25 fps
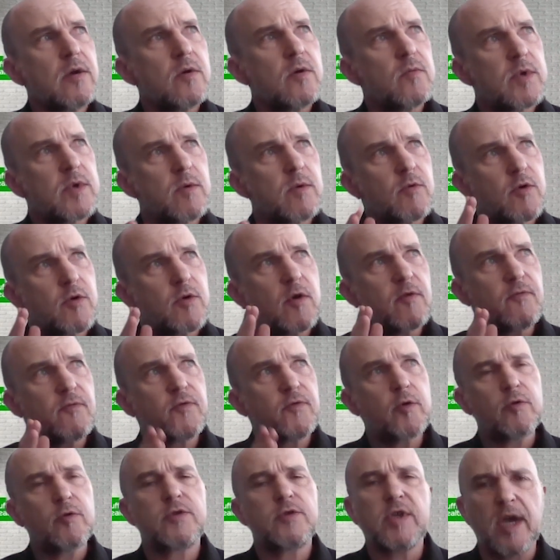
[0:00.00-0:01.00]
we were at
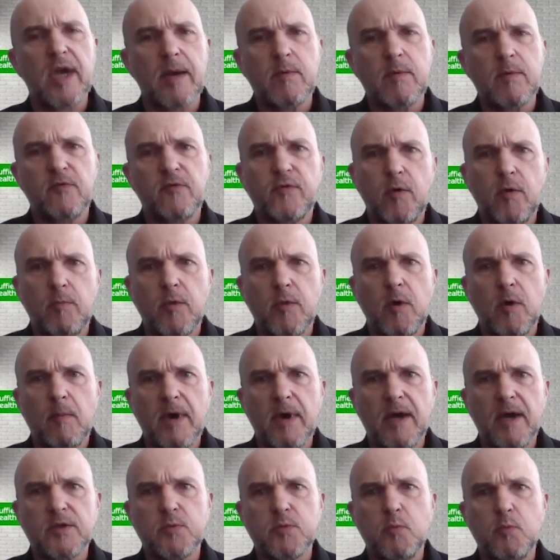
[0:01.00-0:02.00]
full time in a football
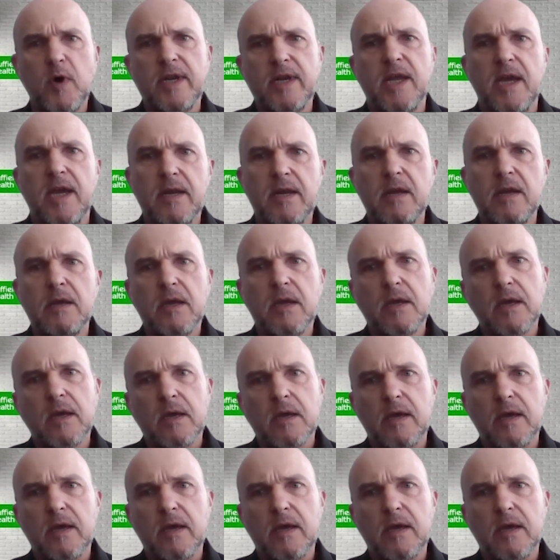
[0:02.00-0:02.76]
match winning,